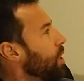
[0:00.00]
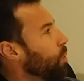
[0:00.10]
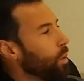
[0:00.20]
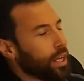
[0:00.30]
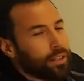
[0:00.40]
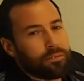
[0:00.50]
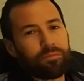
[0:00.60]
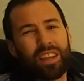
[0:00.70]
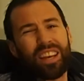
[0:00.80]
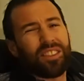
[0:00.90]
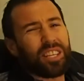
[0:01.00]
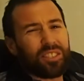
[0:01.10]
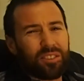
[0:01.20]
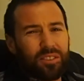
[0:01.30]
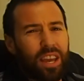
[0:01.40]
when.
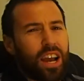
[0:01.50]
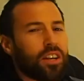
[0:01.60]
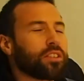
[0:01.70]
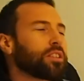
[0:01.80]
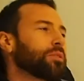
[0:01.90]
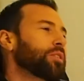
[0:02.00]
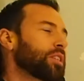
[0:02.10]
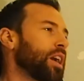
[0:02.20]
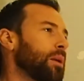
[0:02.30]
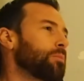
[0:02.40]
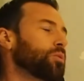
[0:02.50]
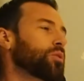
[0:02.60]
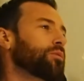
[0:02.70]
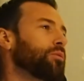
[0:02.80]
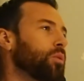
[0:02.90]
There's thousands of
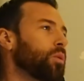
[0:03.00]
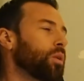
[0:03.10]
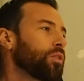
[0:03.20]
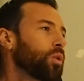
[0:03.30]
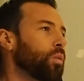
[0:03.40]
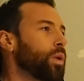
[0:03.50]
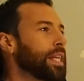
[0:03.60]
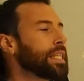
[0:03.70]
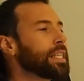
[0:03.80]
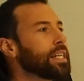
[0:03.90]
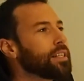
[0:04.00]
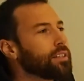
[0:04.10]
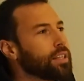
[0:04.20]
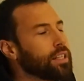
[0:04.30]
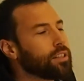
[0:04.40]
examples for the when
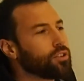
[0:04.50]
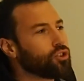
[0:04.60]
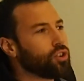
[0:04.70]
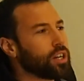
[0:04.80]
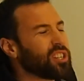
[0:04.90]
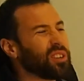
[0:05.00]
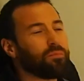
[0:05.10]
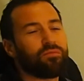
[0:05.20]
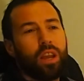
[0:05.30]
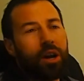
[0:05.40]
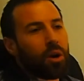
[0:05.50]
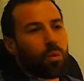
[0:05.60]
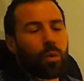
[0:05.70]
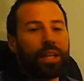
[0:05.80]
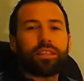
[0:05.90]
sentence structure.
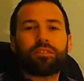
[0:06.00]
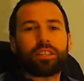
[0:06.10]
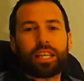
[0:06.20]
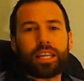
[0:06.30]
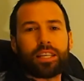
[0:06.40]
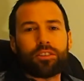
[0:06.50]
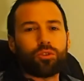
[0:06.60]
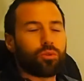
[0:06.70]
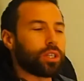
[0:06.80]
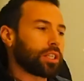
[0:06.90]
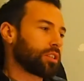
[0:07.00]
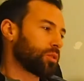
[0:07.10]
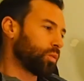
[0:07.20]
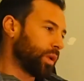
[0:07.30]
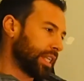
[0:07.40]
When did he do
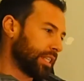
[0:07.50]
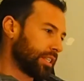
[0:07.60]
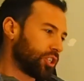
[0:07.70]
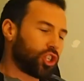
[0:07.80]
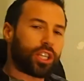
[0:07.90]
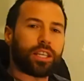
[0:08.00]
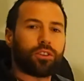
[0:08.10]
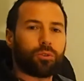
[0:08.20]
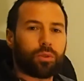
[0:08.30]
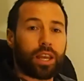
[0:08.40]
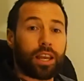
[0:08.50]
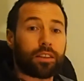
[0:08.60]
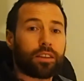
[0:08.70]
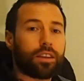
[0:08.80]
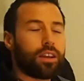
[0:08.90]
this? When did she do that?
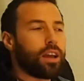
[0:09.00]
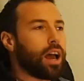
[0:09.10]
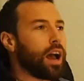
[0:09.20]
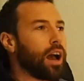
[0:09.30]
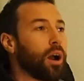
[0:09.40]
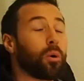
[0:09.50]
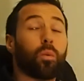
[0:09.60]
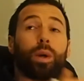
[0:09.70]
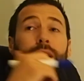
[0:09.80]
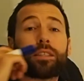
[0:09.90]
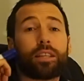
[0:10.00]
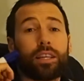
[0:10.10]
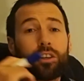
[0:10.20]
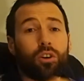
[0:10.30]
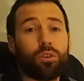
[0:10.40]
When did
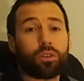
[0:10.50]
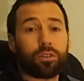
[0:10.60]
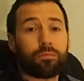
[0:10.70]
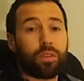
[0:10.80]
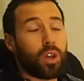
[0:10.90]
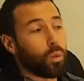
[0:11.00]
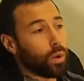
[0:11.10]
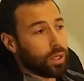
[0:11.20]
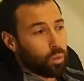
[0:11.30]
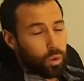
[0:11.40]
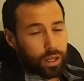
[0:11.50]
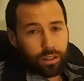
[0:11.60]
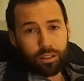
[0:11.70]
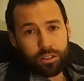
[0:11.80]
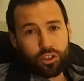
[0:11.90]
he cook? When
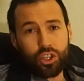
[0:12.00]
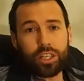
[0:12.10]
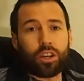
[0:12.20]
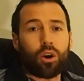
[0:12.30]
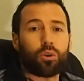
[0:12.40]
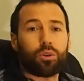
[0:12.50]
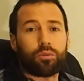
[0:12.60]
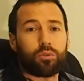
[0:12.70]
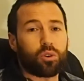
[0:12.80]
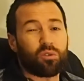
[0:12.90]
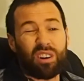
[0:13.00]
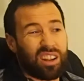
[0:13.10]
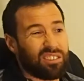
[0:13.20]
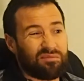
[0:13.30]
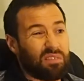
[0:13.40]
will she go for a
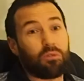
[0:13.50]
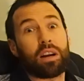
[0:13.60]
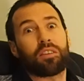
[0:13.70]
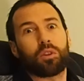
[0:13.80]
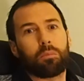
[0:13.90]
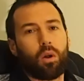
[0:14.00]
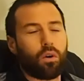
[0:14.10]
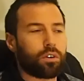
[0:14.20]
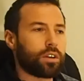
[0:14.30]
run around the block?